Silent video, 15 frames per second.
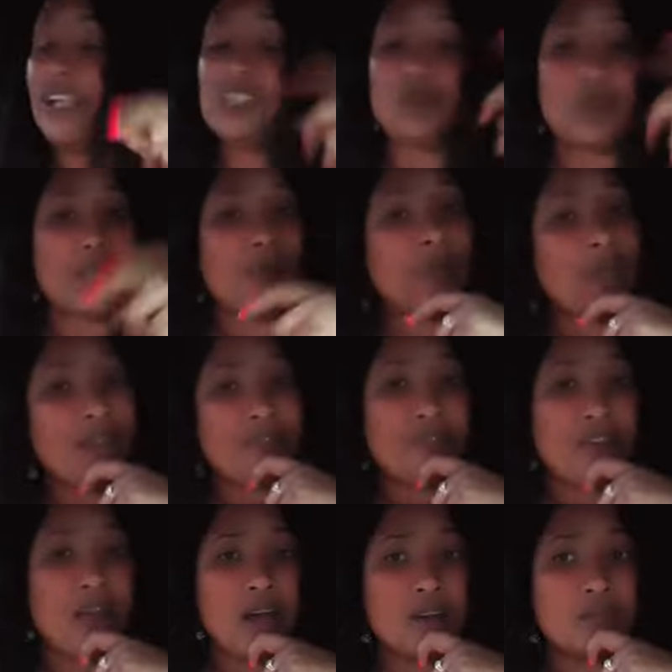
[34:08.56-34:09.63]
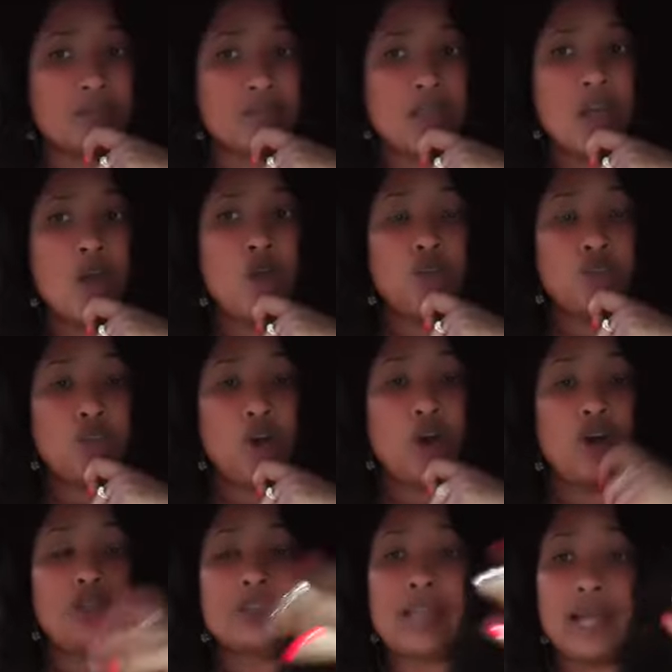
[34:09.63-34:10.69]
with a recovery house. So
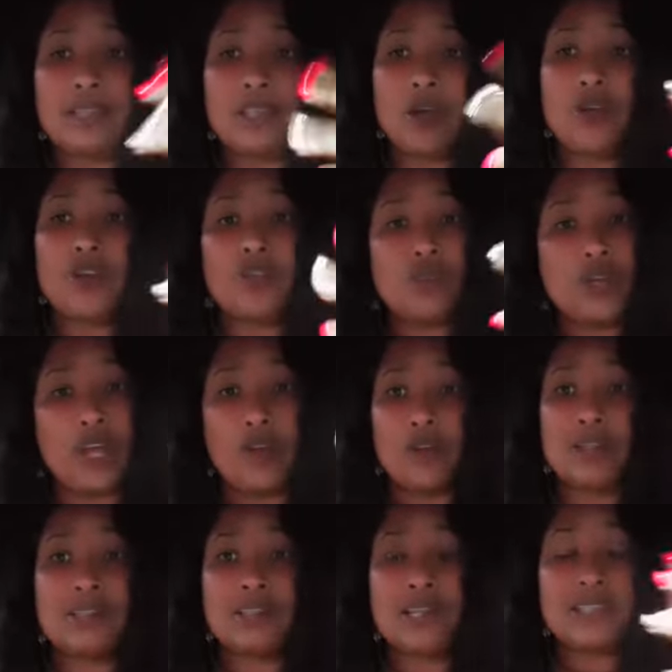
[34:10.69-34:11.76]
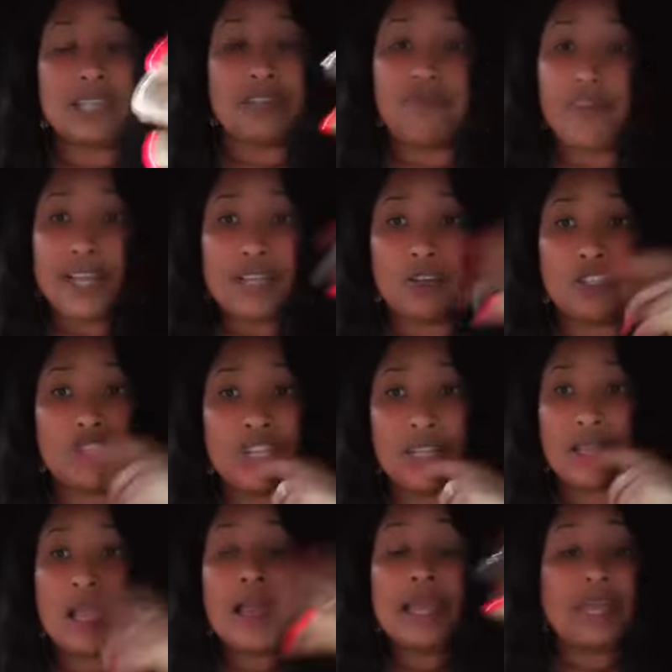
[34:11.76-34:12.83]
that's how you do your research and find out shit.
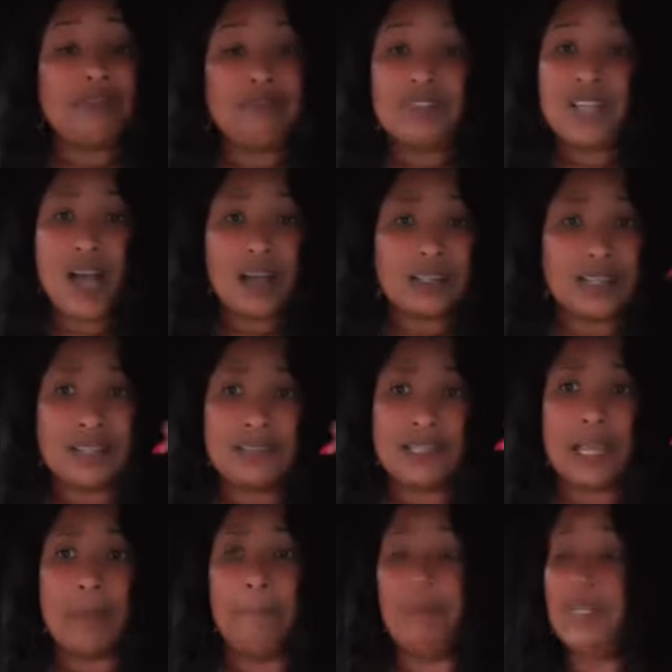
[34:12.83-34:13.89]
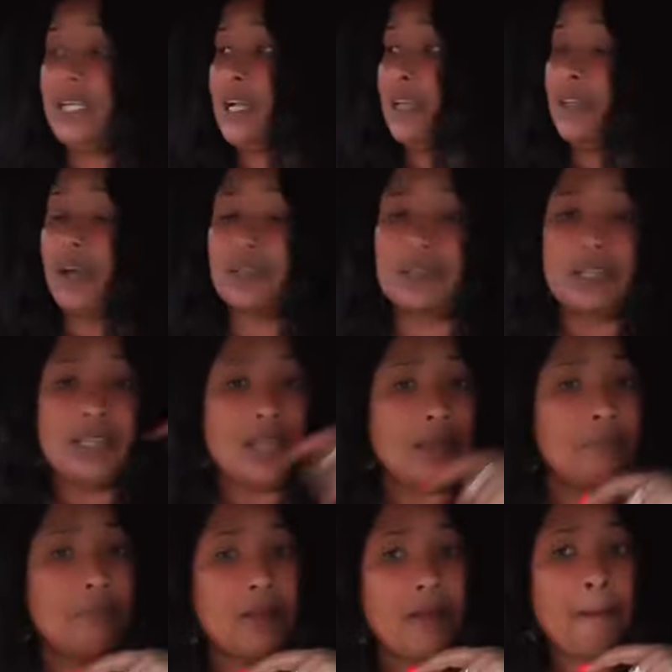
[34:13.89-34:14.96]
Even doctor's name, putting a doctor
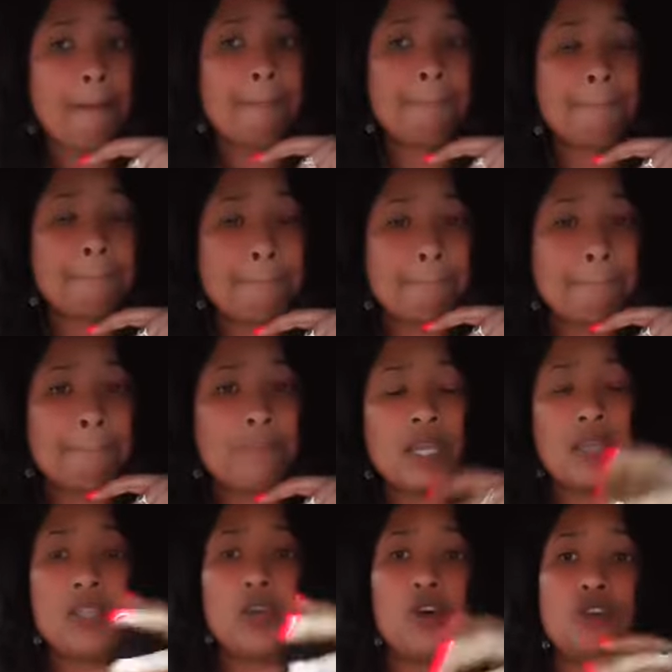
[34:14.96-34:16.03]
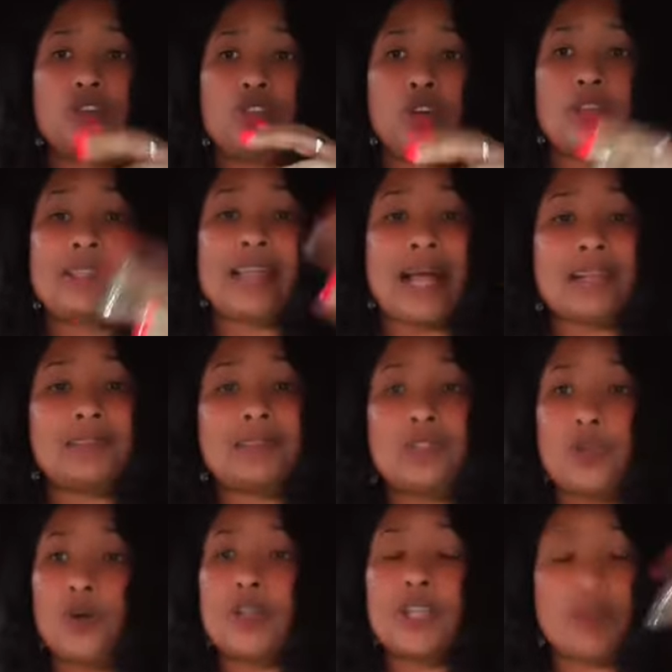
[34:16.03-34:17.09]
name. You know, so that's
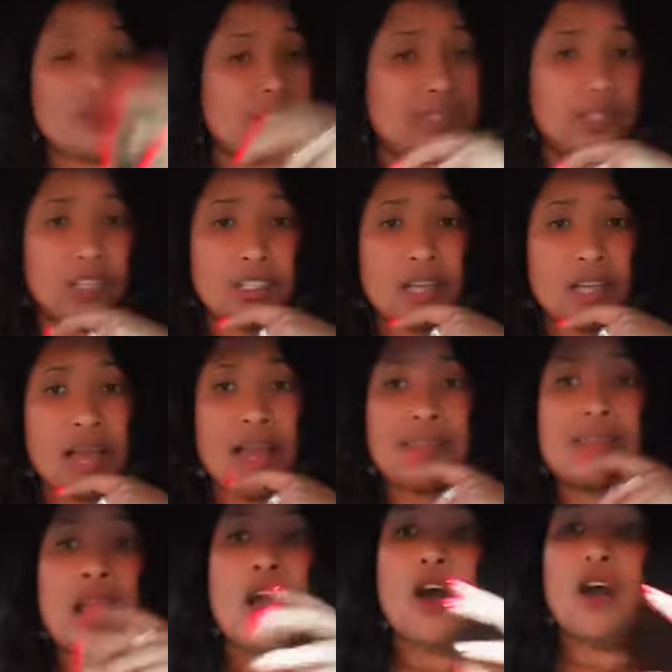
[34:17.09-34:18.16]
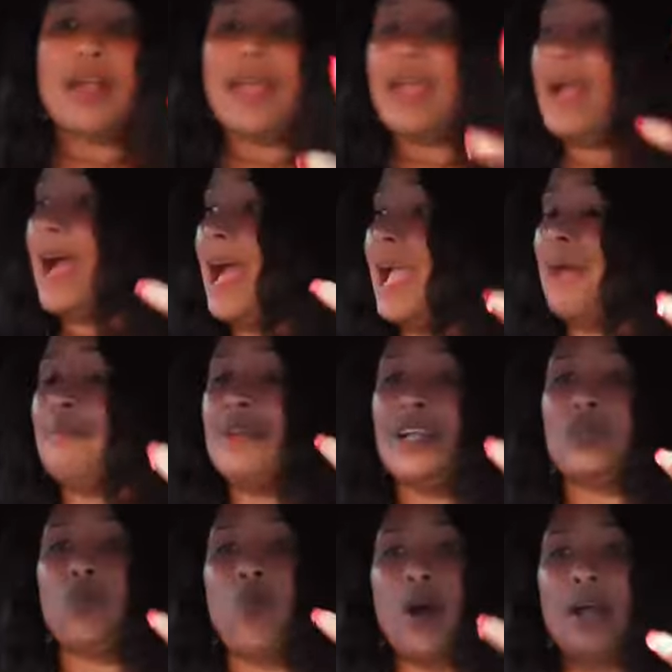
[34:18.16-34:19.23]
doing your research, guys. Okay, I am not
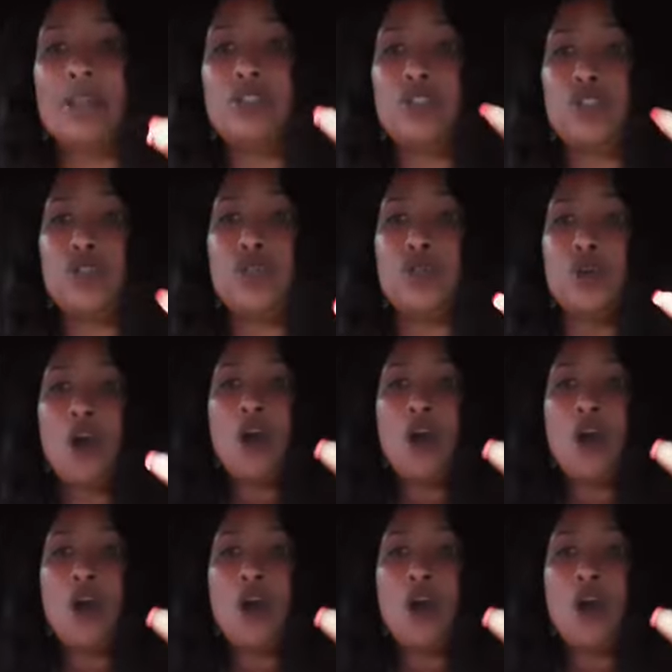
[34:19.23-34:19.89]
one to